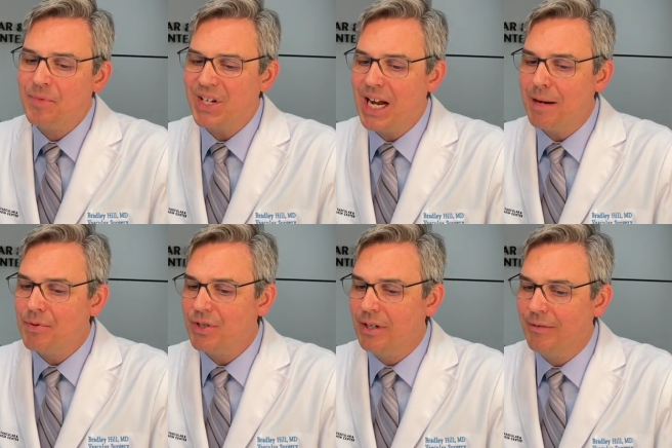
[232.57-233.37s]

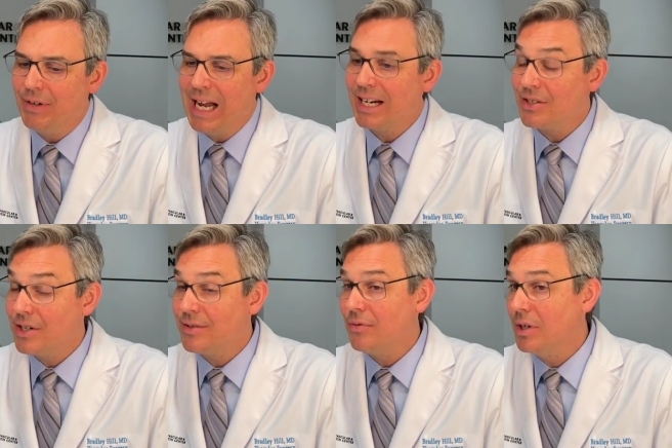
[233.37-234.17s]
types of
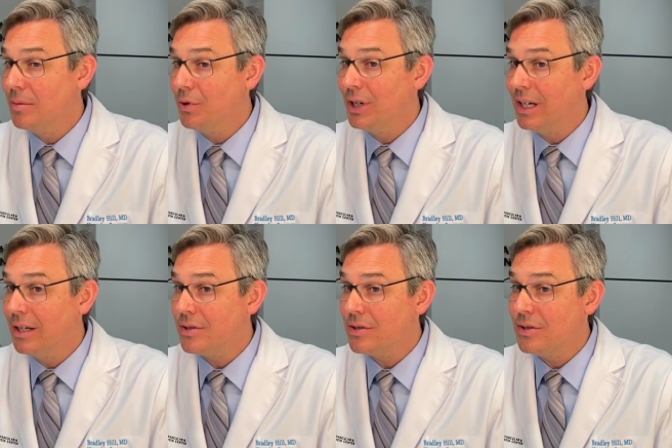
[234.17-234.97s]
access for
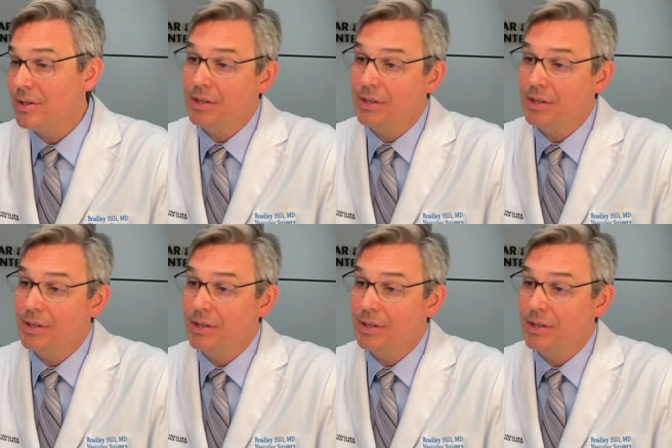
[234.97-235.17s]
hemodialysis.